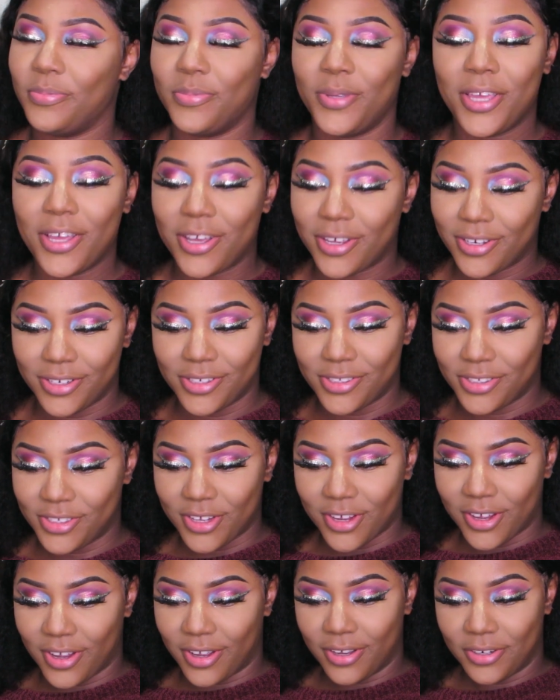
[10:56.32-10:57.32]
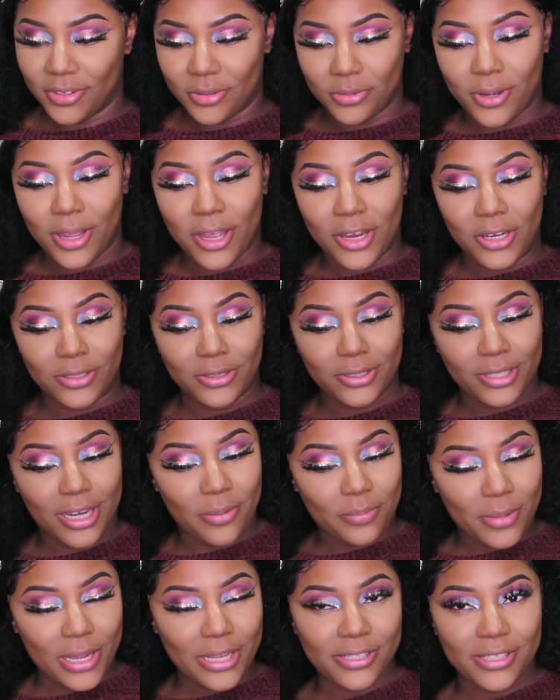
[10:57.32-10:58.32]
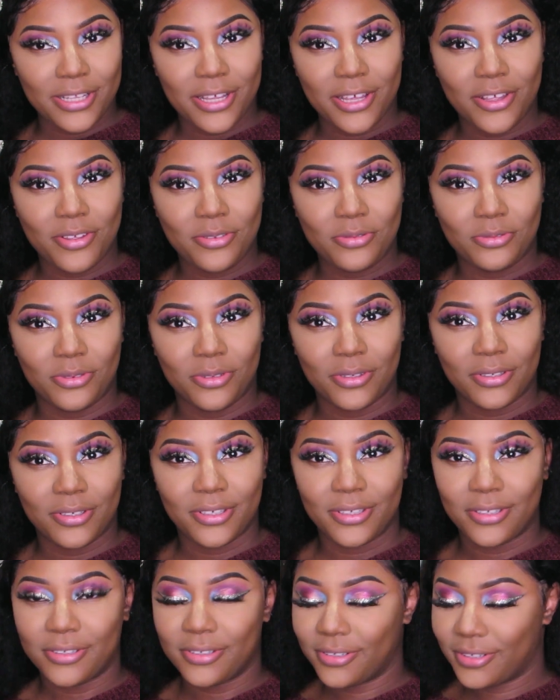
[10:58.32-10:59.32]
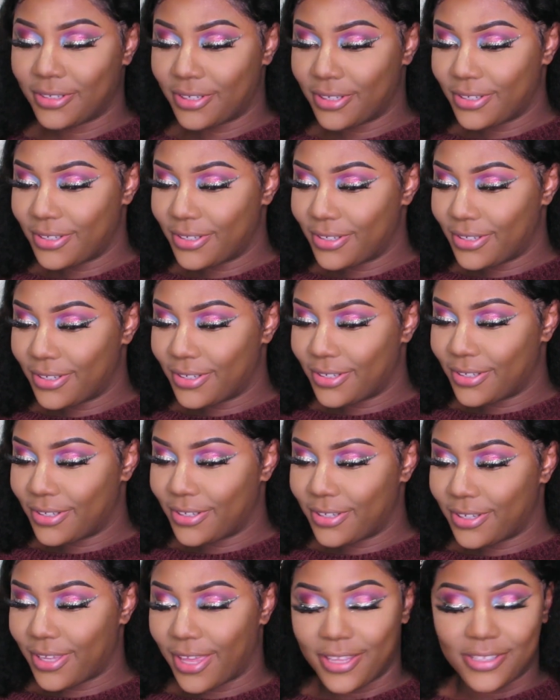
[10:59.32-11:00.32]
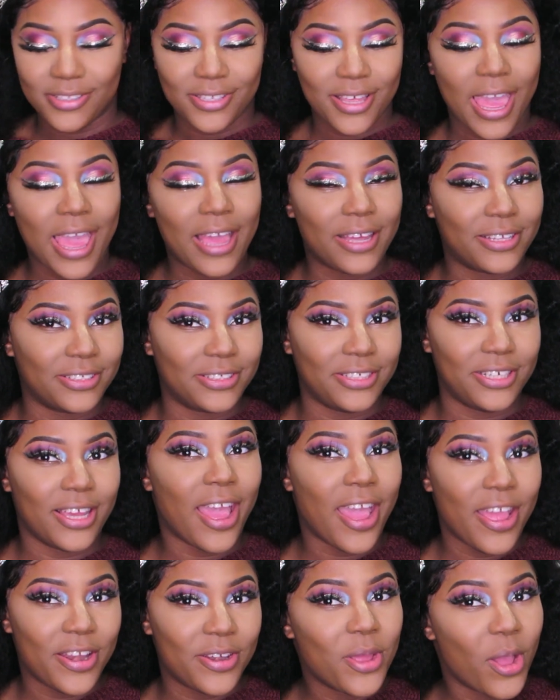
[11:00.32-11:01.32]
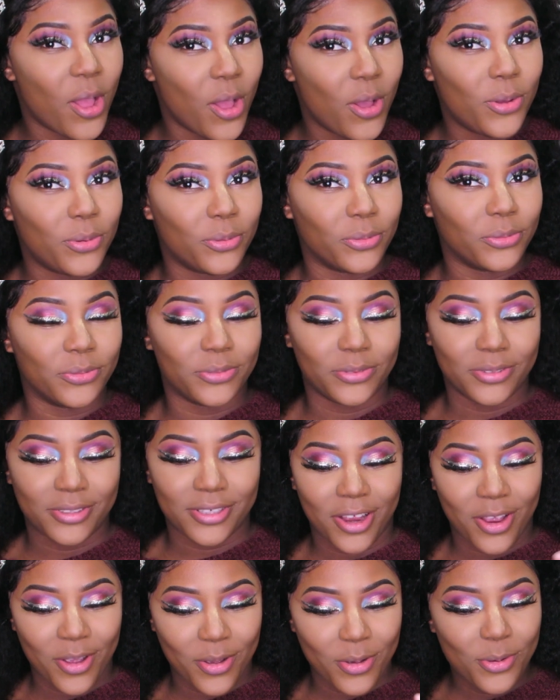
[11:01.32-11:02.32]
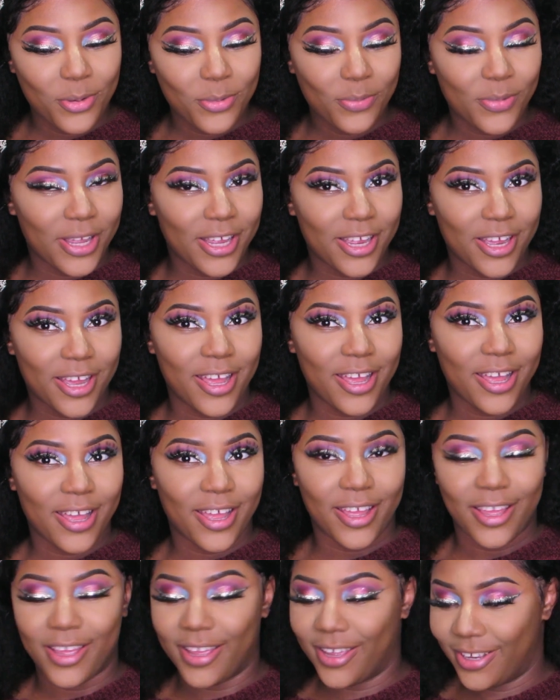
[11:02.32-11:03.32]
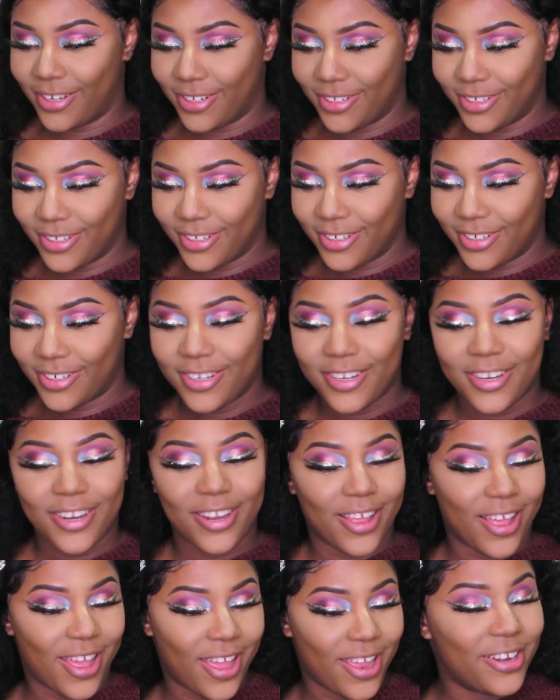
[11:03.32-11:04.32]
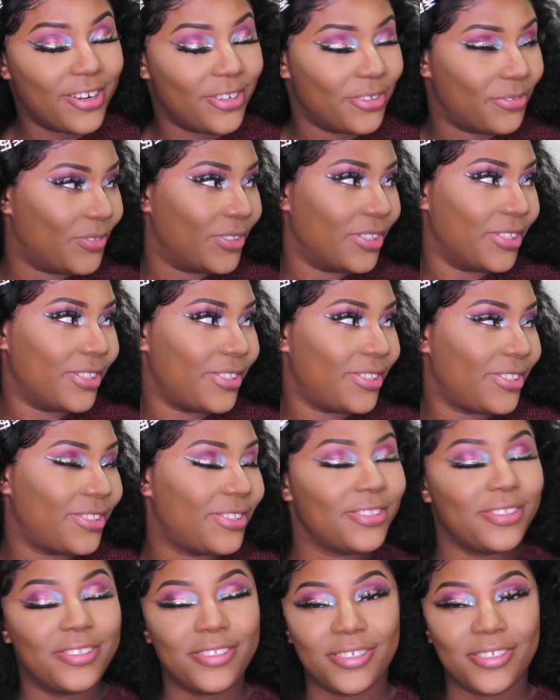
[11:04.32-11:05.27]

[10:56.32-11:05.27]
Be honest, y'all. Do I look like myself? Exactly. I don't. Oh my god. I love this.